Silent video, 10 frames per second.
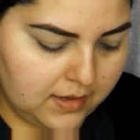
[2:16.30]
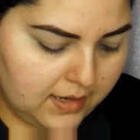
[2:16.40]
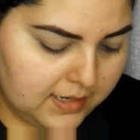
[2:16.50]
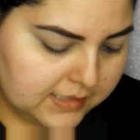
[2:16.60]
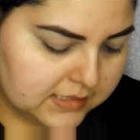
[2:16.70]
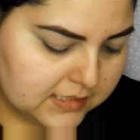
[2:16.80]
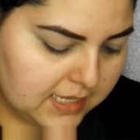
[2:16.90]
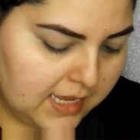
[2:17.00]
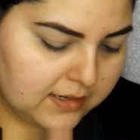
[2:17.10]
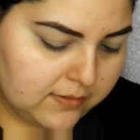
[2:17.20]
and I just
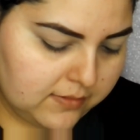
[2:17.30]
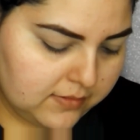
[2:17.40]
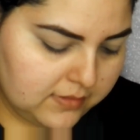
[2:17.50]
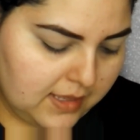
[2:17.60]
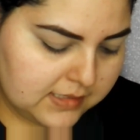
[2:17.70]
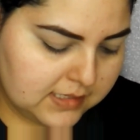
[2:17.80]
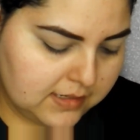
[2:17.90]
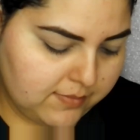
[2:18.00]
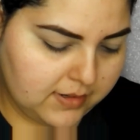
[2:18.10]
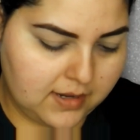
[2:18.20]
kind of, that's
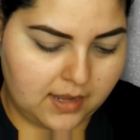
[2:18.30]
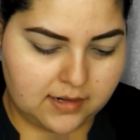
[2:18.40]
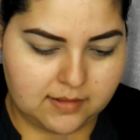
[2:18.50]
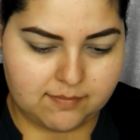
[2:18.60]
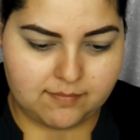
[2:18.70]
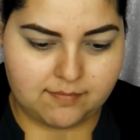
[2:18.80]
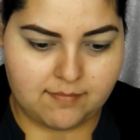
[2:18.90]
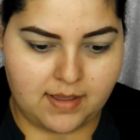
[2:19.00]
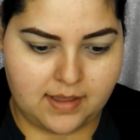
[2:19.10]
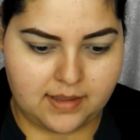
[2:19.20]
going to be kind of
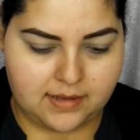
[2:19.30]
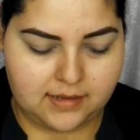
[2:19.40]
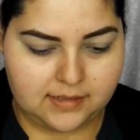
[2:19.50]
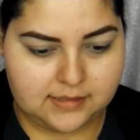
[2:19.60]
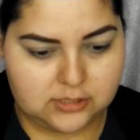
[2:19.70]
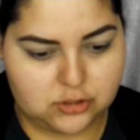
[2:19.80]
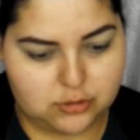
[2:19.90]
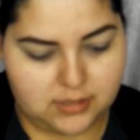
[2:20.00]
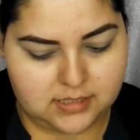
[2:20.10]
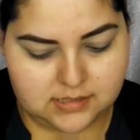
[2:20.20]
my
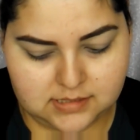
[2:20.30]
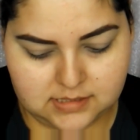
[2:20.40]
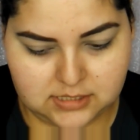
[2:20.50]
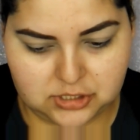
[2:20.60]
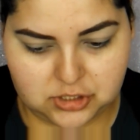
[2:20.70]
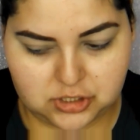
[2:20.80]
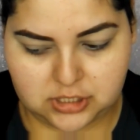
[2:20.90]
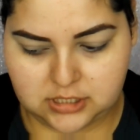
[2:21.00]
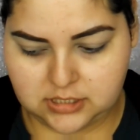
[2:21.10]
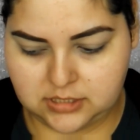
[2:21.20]
transition.